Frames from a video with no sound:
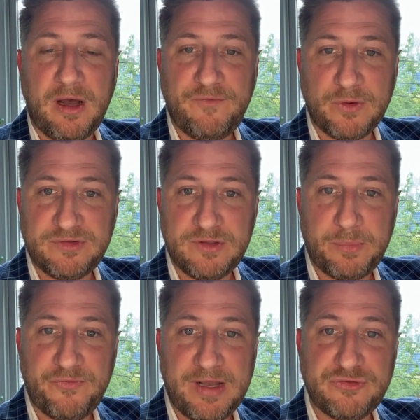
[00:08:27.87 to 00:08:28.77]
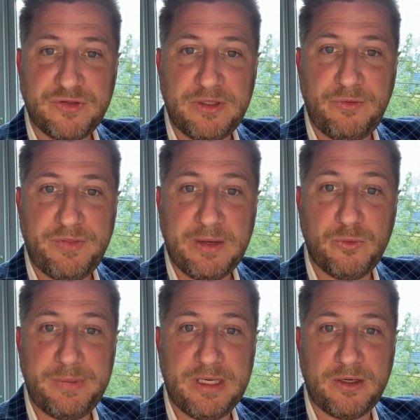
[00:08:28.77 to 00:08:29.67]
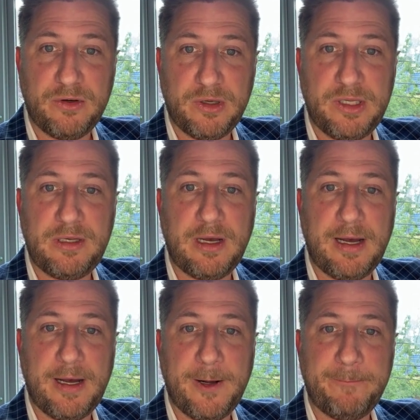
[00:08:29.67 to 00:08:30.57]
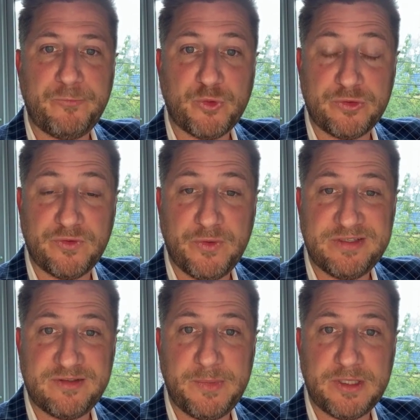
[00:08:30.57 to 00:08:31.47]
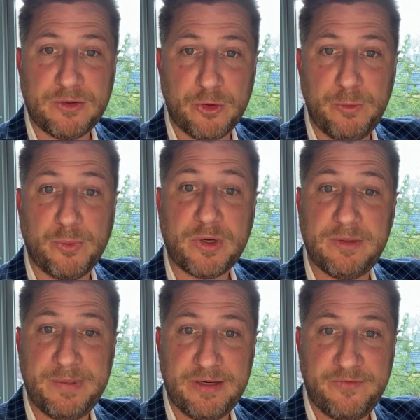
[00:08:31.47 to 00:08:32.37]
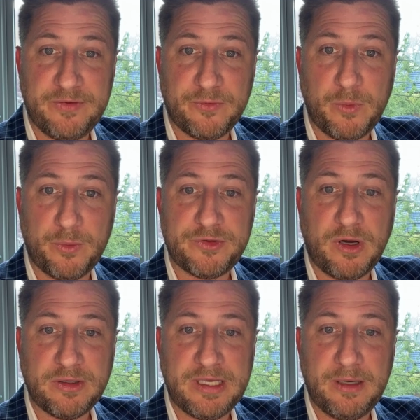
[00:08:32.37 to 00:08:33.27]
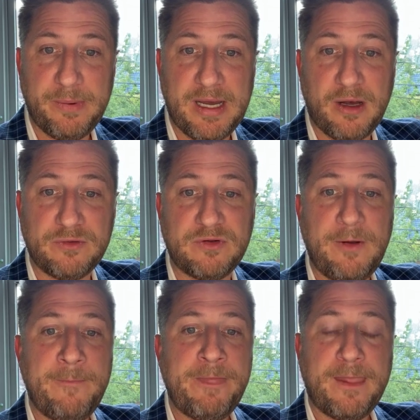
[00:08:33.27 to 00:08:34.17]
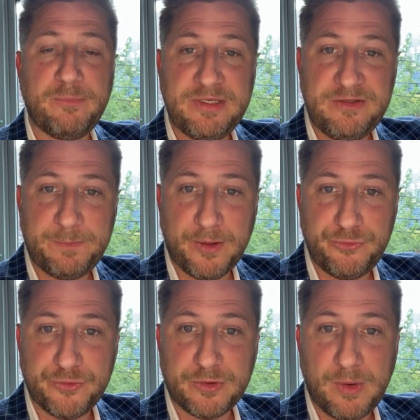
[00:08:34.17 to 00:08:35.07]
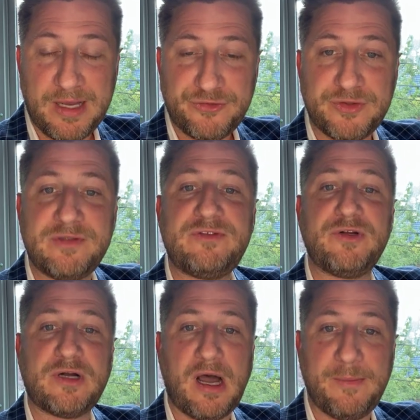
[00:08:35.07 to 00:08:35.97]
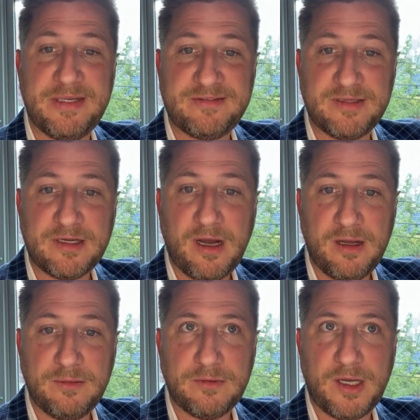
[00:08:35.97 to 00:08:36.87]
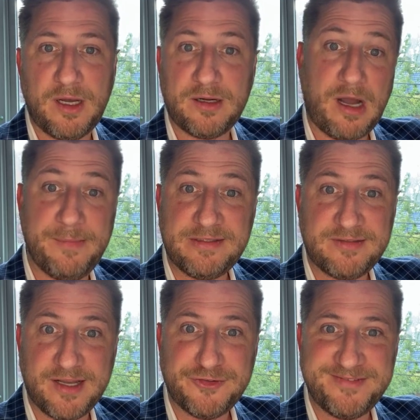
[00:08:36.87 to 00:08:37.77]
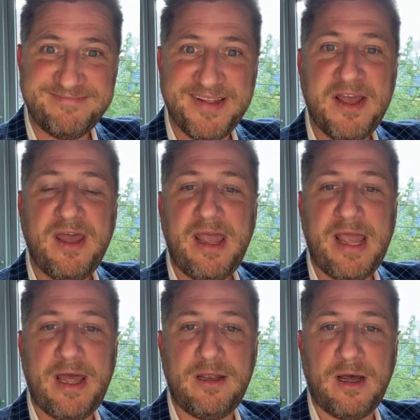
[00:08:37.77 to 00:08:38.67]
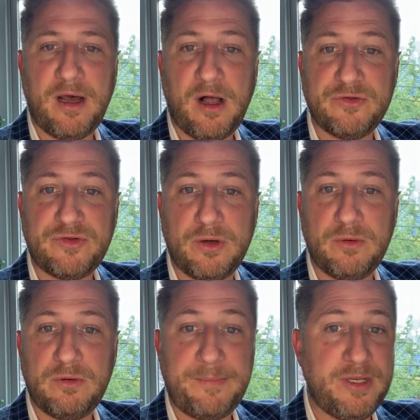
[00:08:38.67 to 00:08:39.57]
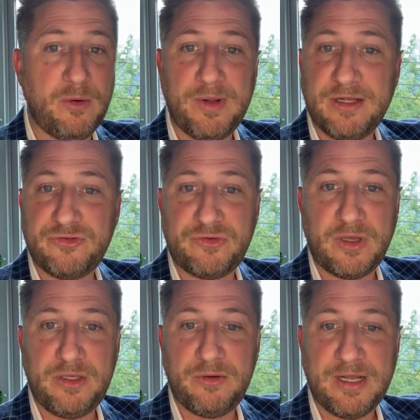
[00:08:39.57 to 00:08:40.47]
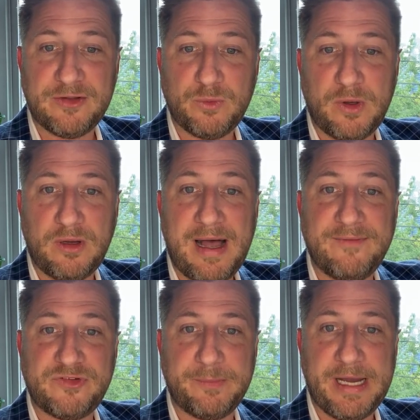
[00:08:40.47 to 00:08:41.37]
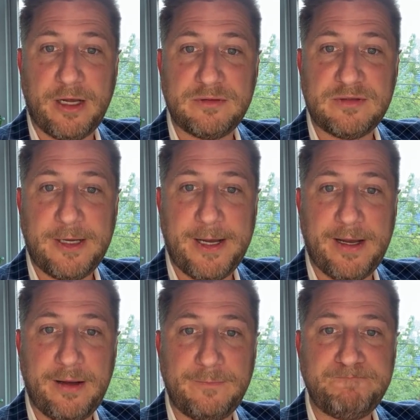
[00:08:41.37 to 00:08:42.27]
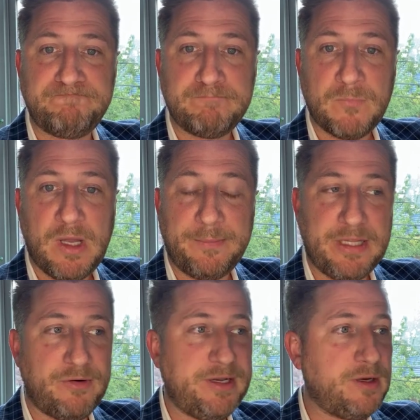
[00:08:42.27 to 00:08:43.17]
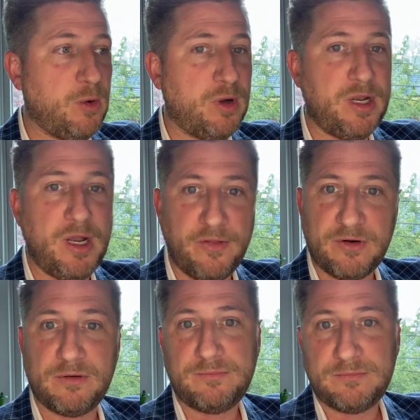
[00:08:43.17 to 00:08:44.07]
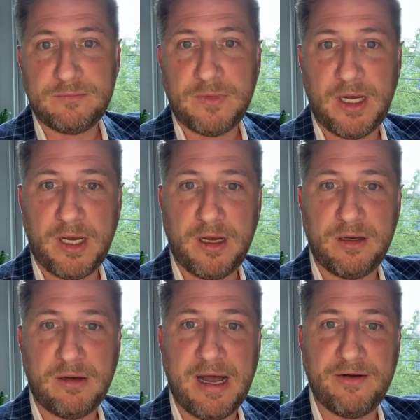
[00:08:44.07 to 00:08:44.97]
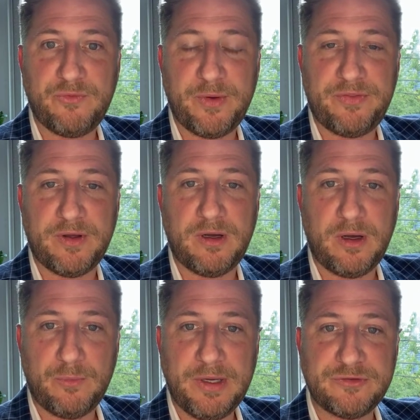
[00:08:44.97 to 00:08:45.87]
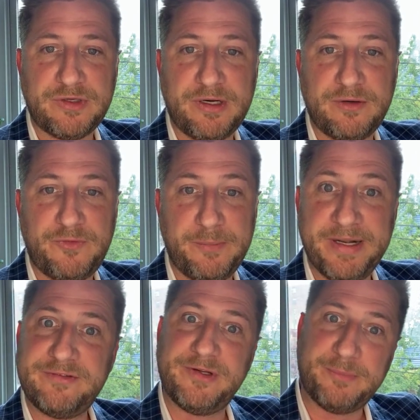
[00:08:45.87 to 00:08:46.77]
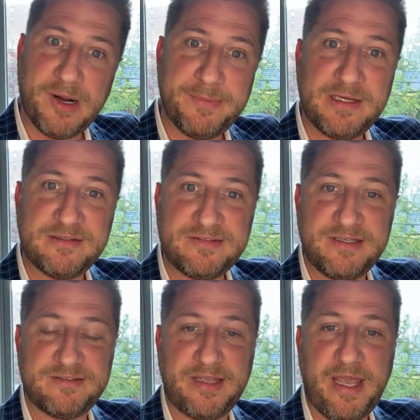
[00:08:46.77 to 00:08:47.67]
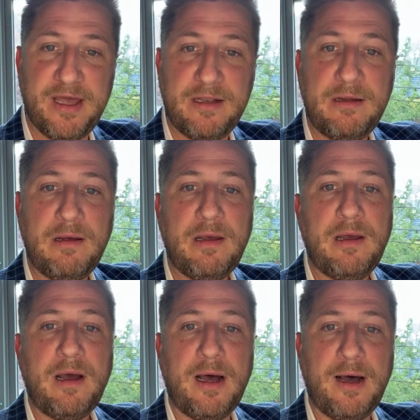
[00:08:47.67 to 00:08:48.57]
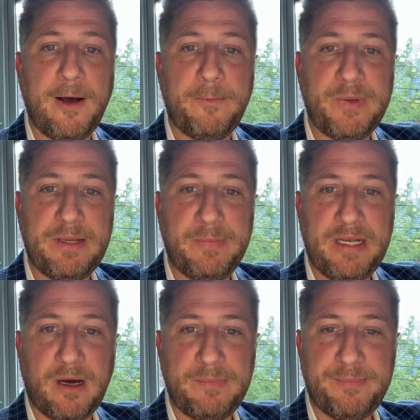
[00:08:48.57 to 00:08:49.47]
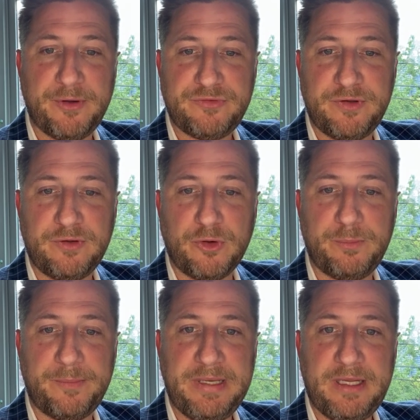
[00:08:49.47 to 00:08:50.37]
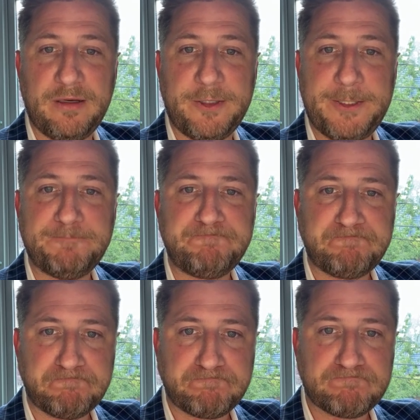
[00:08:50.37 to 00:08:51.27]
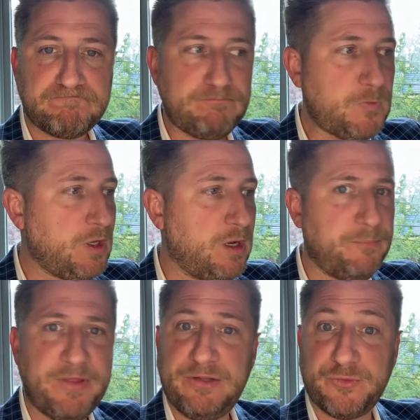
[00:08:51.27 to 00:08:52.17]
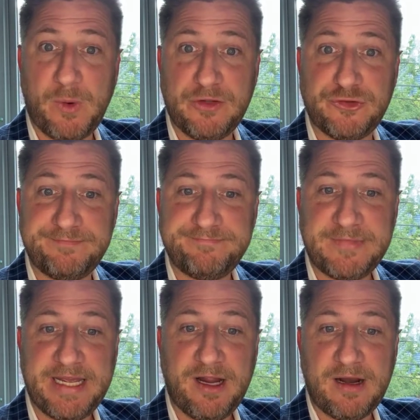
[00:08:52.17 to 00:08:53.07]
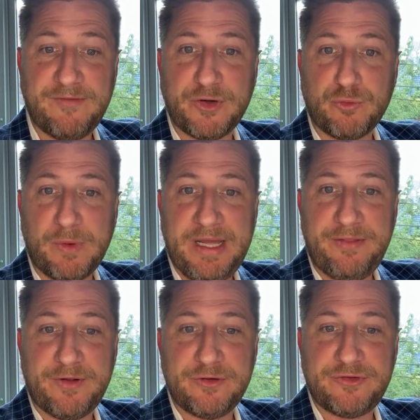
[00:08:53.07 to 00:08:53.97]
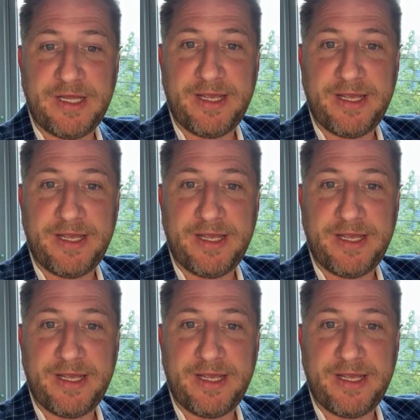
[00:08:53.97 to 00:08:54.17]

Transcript: folks in the profession that you think would be a good source of wisdom in the group or could benefit from what we're talking about. Please post your questions, your comments in the comment section. And also let me know what else you guys want lives about. I'm getting ready to go on another live with a realtor here in a few minutes, so you're probably going to see us again, but it may not be posted to the group immediately. Thanks for watching. Take care. Have a great Thursday.